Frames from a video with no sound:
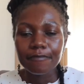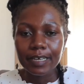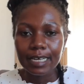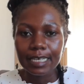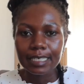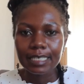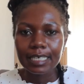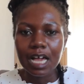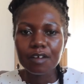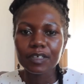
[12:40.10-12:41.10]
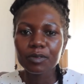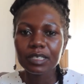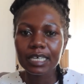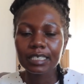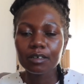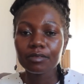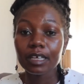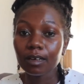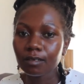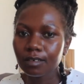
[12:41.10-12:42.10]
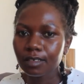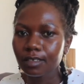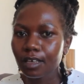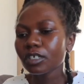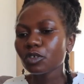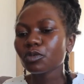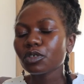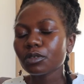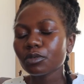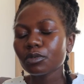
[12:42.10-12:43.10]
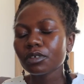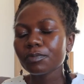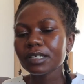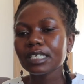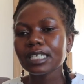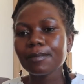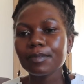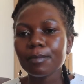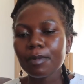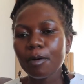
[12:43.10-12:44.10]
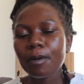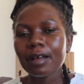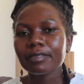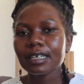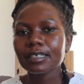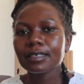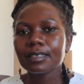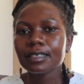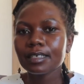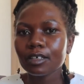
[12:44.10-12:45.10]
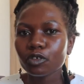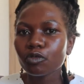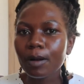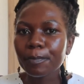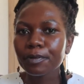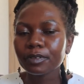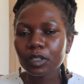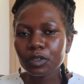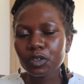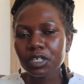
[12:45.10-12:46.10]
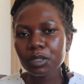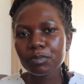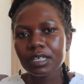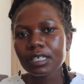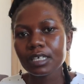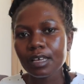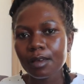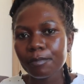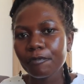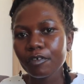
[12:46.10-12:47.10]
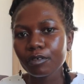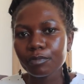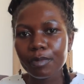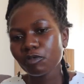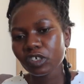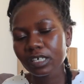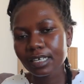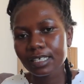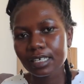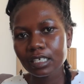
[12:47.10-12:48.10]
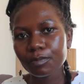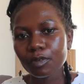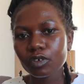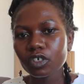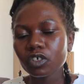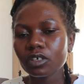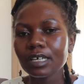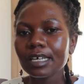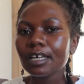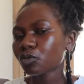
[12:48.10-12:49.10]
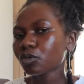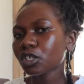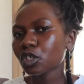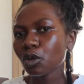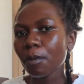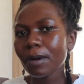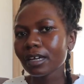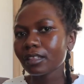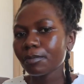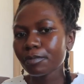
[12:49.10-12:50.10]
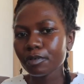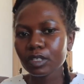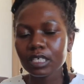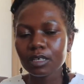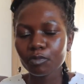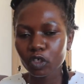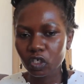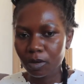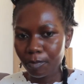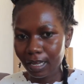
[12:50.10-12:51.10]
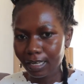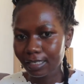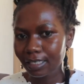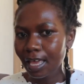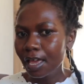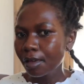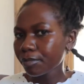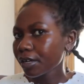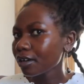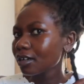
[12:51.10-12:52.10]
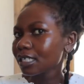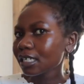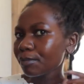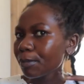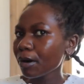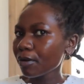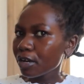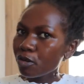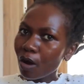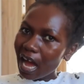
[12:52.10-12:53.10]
finally, after you take down the locks, you need to repeat step number 1, that is do a protein treatment followed by moisturizing deep conditioner to restore back the protein moisture balance. Because remember, when you